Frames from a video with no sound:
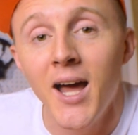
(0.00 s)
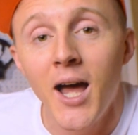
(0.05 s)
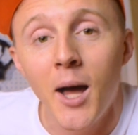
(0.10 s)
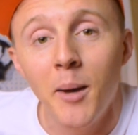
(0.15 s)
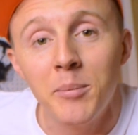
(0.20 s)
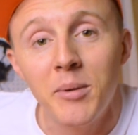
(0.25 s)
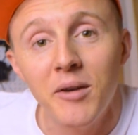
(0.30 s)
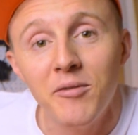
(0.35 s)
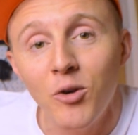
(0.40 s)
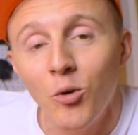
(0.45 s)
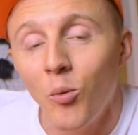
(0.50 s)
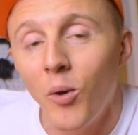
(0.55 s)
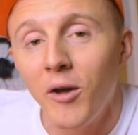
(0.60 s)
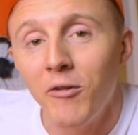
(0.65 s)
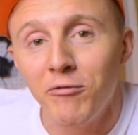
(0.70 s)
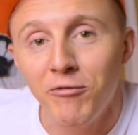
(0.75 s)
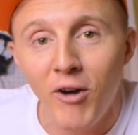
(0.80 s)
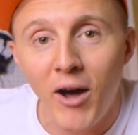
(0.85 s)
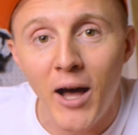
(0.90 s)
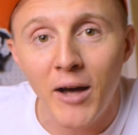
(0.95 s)
I'm giving away
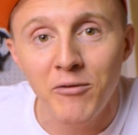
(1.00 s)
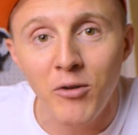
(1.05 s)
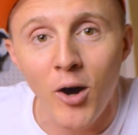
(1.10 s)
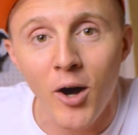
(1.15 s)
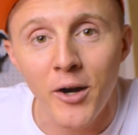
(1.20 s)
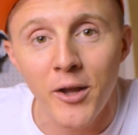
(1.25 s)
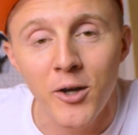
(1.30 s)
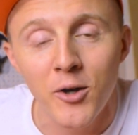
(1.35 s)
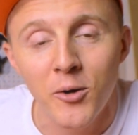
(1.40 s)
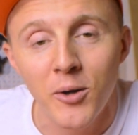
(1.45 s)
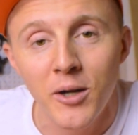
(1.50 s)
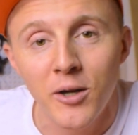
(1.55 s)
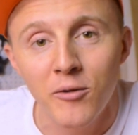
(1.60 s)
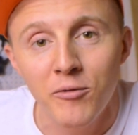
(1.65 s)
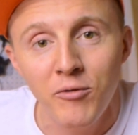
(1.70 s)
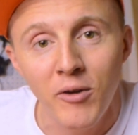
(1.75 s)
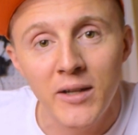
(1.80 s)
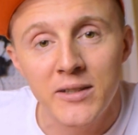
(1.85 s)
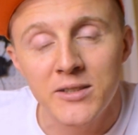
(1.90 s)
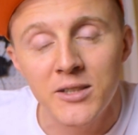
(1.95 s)
5 audio
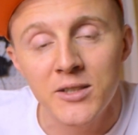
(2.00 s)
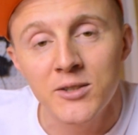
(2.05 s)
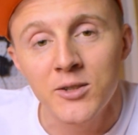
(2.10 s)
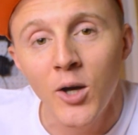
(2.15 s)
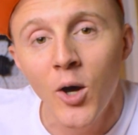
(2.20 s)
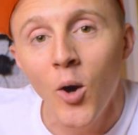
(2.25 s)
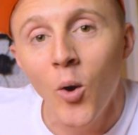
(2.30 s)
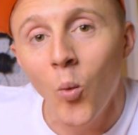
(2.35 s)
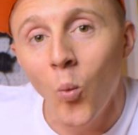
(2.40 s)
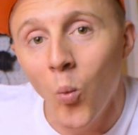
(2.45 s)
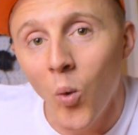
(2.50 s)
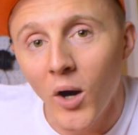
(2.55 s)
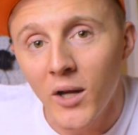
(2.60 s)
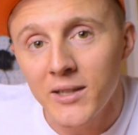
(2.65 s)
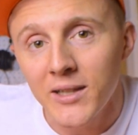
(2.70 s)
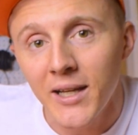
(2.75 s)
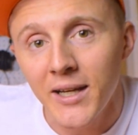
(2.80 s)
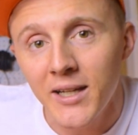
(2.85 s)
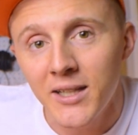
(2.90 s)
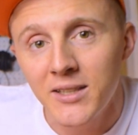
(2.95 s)
interfaces, 1
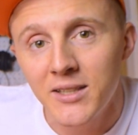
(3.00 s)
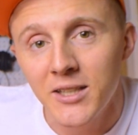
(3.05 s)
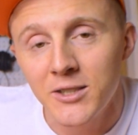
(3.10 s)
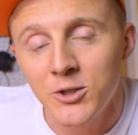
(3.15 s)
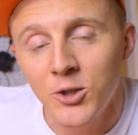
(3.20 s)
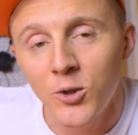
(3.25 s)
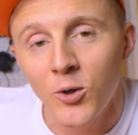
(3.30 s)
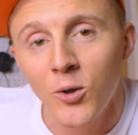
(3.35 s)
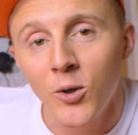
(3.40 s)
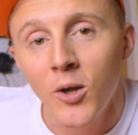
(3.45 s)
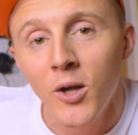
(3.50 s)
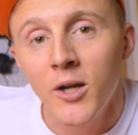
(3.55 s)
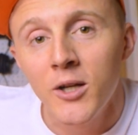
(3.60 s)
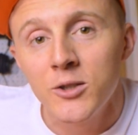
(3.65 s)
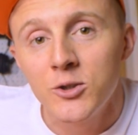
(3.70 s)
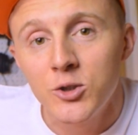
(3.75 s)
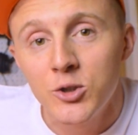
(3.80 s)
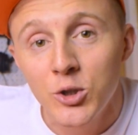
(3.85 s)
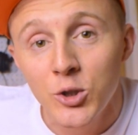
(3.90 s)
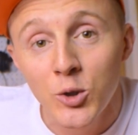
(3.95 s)
Link Digital,
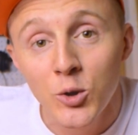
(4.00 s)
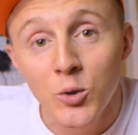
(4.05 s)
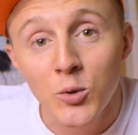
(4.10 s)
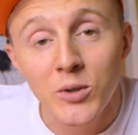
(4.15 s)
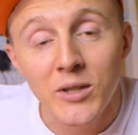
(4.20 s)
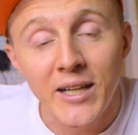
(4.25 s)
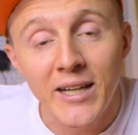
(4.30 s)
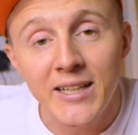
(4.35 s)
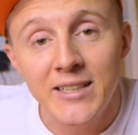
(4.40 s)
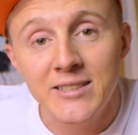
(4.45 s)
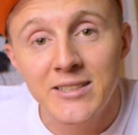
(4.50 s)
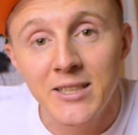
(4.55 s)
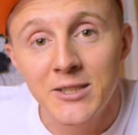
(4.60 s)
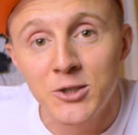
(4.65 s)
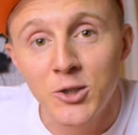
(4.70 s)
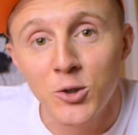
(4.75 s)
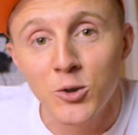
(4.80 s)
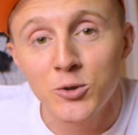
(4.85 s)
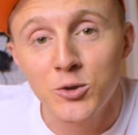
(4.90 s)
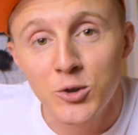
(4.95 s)
2 Link
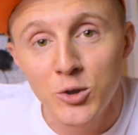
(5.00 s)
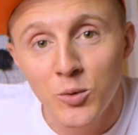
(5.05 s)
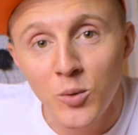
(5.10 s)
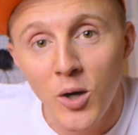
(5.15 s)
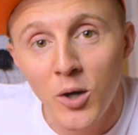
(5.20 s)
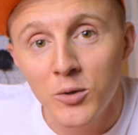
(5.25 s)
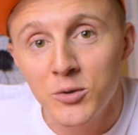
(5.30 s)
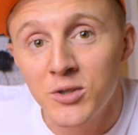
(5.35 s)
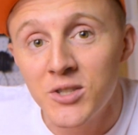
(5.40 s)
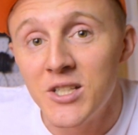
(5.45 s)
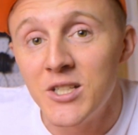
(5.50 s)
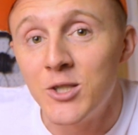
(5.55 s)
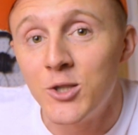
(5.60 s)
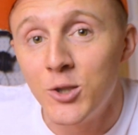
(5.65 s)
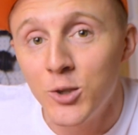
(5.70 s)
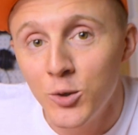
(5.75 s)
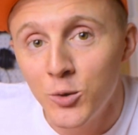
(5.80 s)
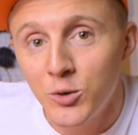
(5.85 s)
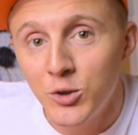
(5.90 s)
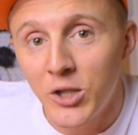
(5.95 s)
Digital Duos, the
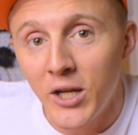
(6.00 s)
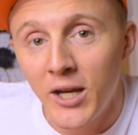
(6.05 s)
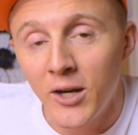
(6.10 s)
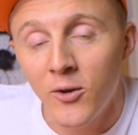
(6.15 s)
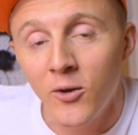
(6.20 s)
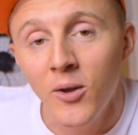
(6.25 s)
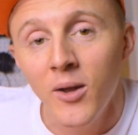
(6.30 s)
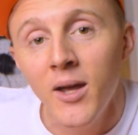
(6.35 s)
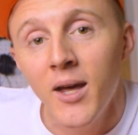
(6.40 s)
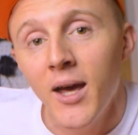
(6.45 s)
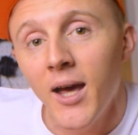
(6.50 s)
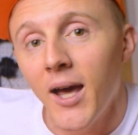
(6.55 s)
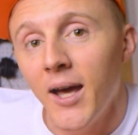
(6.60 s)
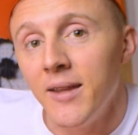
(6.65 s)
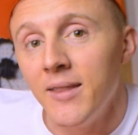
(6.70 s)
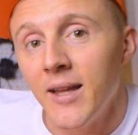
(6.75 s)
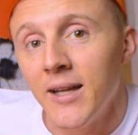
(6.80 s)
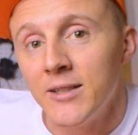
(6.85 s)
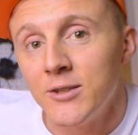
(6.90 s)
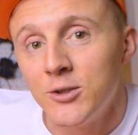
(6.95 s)
2 channel,
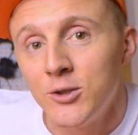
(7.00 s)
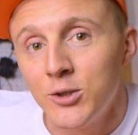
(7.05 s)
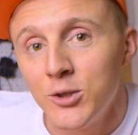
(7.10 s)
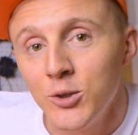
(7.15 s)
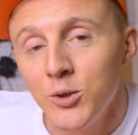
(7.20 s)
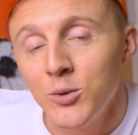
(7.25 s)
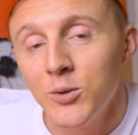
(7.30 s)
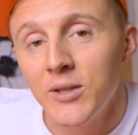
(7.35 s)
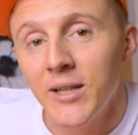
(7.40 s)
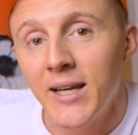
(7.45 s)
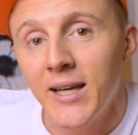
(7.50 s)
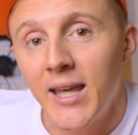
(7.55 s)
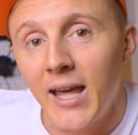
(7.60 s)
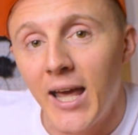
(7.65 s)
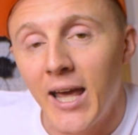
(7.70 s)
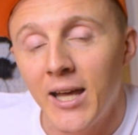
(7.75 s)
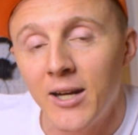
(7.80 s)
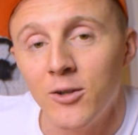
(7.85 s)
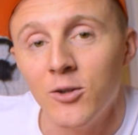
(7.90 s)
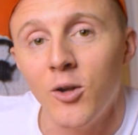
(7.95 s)
and then 2 Link
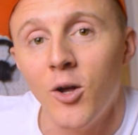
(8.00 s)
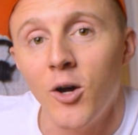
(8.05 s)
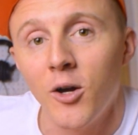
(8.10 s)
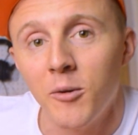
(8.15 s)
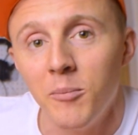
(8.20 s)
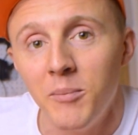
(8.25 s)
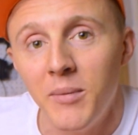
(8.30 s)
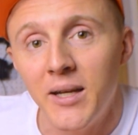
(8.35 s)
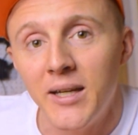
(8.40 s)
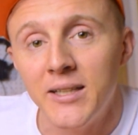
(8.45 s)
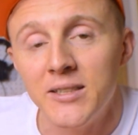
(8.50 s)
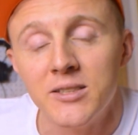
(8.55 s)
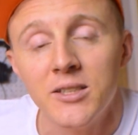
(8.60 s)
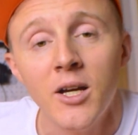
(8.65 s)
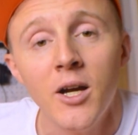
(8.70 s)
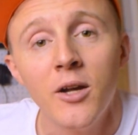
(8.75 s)
Analog Minis.